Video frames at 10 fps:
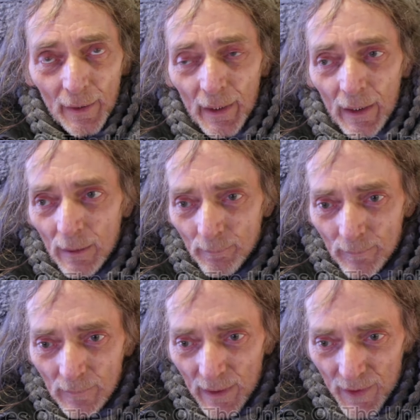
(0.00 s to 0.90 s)
And
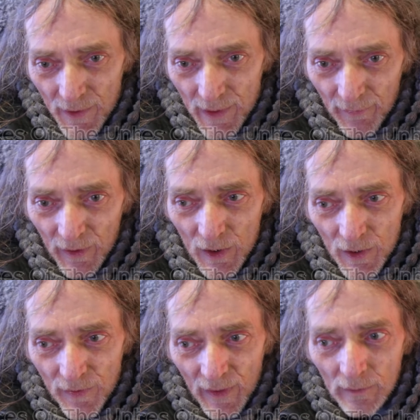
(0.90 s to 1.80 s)
it's difficult
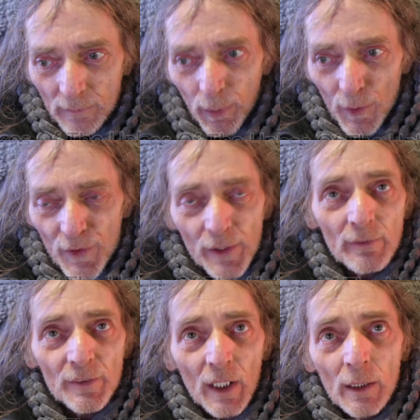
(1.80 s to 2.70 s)
to deal with
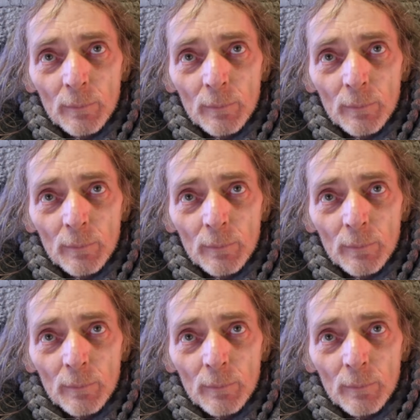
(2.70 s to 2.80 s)
content.